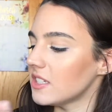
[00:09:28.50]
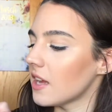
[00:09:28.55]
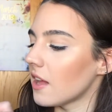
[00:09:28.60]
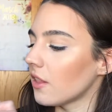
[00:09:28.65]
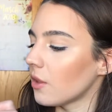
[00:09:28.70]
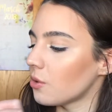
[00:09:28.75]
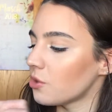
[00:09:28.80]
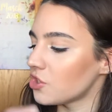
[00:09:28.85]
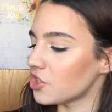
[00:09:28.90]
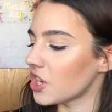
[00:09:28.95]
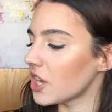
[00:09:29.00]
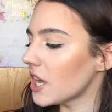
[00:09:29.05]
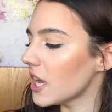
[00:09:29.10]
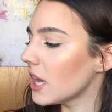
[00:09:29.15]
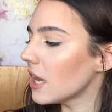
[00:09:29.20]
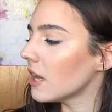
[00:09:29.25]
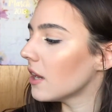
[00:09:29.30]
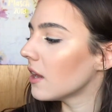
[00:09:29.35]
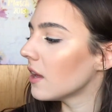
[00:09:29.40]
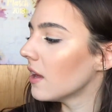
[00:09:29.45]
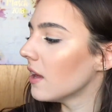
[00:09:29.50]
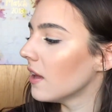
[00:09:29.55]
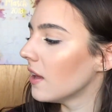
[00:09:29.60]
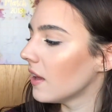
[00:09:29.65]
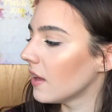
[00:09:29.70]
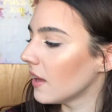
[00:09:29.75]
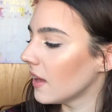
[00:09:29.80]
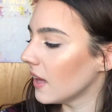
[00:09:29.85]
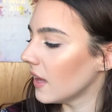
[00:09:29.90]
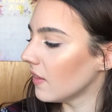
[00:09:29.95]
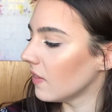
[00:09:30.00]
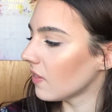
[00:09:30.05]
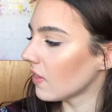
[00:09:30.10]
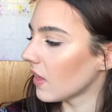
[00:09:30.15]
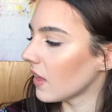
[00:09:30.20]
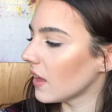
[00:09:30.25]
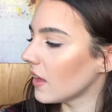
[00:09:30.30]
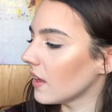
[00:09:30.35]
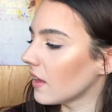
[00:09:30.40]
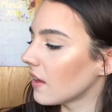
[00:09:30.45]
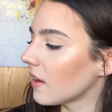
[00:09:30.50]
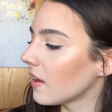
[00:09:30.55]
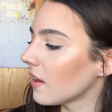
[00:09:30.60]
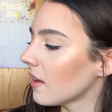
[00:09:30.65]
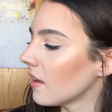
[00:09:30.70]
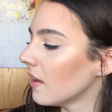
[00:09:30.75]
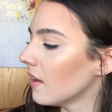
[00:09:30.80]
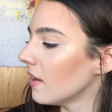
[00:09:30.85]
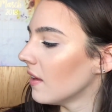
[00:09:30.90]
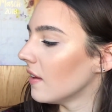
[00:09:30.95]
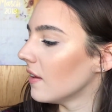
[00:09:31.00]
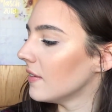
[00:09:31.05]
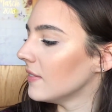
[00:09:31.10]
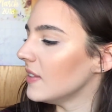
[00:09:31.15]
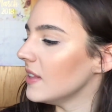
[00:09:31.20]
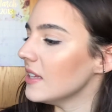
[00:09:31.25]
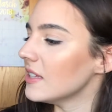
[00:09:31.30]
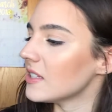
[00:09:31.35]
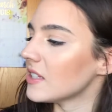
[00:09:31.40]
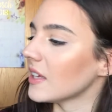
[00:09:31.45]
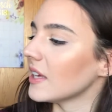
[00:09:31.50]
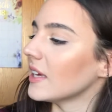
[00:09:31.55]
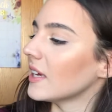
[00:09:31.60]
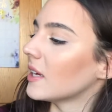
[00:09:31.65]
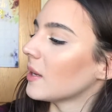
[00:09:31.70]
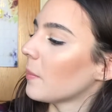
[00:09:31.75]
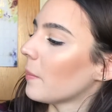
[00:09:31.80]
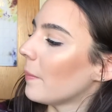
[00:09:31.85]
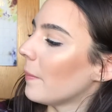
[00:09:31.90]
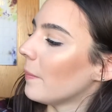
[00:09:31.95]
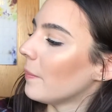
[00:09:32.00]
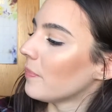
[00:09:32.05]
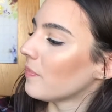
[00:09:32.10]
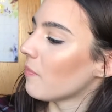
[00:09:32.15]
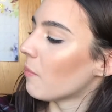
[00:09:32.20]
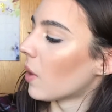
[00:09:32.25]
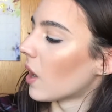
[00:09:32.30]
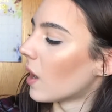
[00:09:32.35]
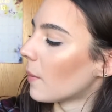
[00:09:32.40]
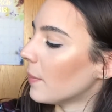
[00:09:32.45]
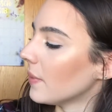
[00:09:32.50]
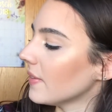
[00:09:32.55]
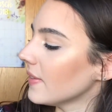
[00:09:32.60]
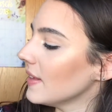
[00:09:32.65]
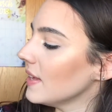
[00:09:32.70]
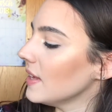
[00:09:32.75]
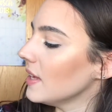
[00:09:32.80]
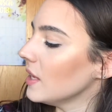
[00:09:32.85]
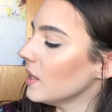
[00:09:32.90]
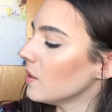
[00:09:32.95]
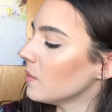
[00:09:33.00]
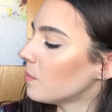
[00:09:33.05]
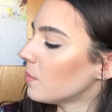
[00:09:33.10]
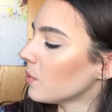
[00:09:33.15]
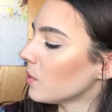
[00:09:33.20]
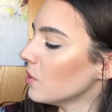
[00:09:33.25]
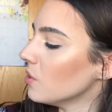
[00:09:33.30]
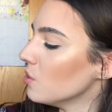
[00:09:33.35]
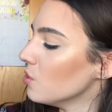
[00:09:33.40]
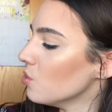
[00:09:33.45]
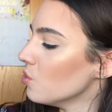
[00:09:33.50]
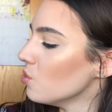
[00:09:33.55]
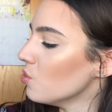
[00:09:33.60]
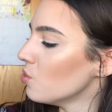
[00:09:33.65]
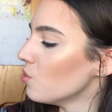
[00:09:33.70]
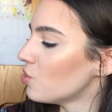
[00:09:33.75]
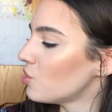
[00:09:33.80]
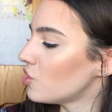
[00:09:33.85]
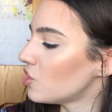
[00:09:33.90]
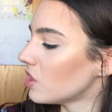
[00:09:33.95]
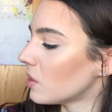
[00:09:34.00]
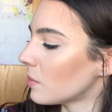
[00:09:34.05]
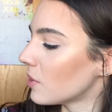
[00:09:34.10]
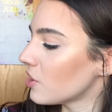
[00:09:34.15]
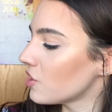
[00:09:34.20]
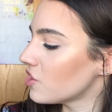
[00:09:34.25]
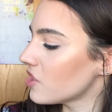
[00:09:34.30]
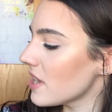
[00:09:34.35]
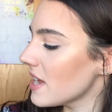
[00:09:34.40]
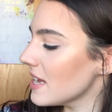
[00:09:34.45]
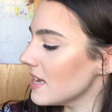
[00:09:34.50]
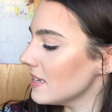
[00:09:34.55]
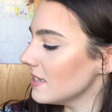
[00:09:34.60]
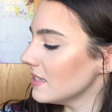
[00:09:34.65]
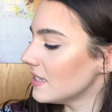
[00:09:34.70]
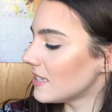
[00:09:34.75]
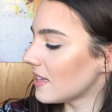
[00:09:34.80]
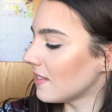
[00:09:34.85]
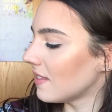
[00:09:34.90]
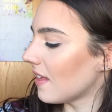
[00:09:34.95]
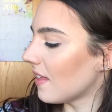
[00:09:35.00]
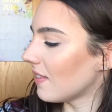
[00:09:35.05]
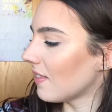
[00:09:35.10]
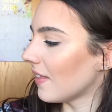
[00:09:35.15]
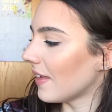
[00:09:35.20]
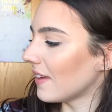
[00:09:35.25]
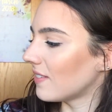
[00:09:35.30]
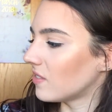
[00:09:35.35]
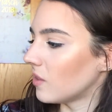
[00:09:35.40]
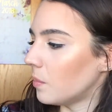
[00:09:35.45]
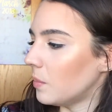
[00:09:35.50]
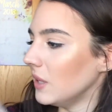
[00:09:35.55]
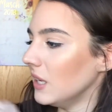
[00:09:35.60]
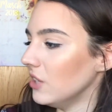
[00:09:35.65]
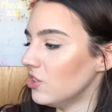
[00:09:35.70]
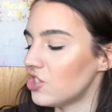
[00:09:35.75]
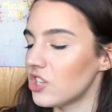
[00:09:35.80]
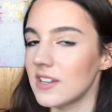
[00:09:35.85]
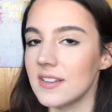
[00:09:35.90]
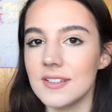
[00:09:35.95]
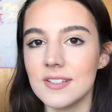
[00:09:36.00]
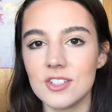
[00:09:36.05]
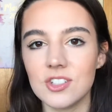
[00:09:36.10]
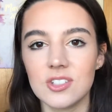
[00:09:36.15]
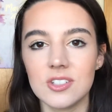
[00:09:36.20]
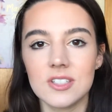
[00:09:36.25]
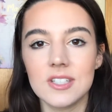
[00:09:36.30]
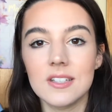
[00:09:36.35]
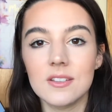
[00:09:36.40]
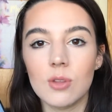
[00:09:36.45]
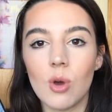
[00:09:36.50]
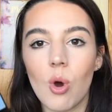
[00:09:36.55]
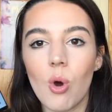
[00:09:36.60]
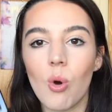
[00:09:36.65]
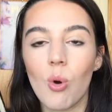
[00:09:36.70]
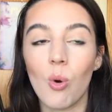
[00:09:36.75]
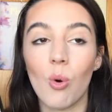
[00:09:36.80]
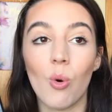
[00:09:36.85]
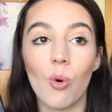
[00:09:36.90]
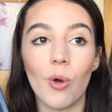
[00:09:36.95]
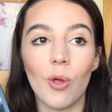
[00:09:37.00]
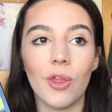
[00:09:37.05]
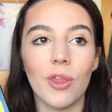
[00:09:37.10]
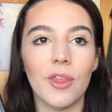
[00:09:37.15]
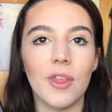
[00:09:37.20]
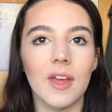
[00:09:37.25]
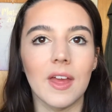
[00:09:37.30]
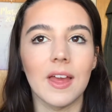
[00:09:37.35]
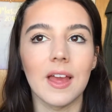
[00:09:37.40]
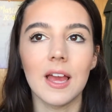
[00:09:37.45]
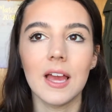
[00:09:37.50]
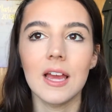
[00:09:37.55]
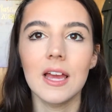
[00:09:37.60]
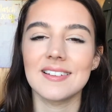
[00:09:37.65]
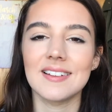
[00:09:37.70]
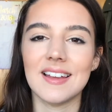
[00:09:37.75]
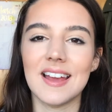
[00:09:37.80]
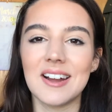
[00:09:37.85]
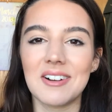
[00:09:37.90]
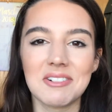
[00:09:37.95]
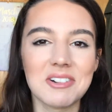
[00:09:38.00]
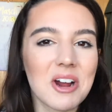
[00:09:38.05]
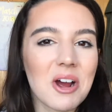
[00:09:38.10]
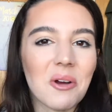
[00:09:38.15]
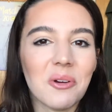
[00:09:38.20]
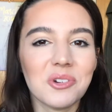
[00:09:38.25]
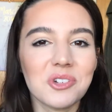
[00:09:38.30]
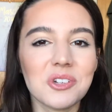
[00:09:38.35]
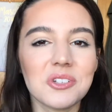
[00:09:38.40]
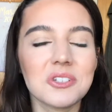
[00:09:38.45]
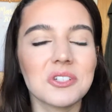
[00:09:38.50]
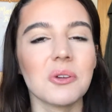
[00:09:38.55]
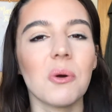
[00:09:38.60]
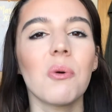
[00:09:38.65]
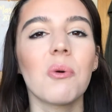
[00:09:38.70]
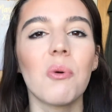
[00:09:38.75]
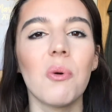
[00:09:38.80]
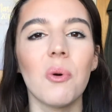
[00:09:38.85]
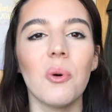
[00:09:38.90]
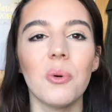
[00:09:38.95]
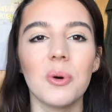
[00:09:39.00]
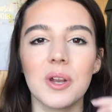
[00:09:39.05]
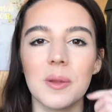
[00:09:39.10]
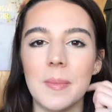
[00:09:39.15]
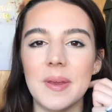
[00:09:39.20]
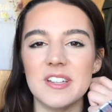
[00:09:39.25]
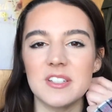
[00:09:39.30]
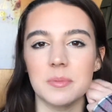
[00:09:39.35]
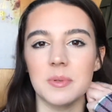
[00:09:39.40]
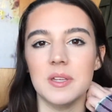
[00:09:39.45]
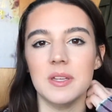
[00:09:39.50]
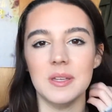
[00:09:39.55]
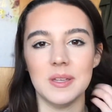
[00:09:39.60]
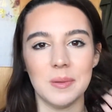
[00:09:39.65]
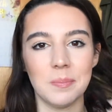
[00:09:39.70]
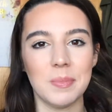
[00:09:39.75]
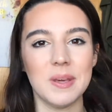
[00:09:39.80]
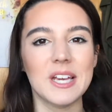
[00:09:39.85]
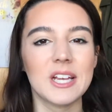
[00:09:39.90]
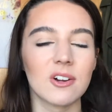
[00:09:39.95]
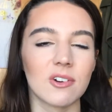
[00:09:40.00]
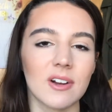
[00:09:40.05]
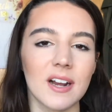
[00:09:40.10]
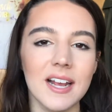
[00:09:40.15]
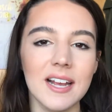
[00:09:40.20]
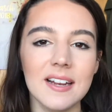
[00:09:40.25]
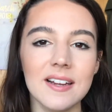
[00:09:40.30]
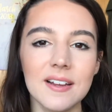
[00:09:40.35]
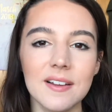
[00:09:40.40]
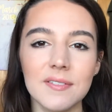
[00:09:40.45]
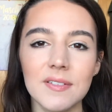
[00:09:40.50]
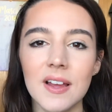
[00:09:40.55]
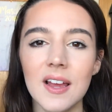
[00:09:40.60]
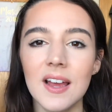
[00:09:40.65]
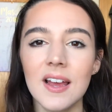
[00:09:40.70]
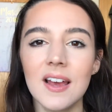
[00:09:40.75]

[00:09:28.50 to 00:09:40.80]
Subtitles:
yellow shade and like these like purpley blue shimmer shades, and then like the peaches, just like the whole thing. I don't know, it's just so cool, and it makes me be creative.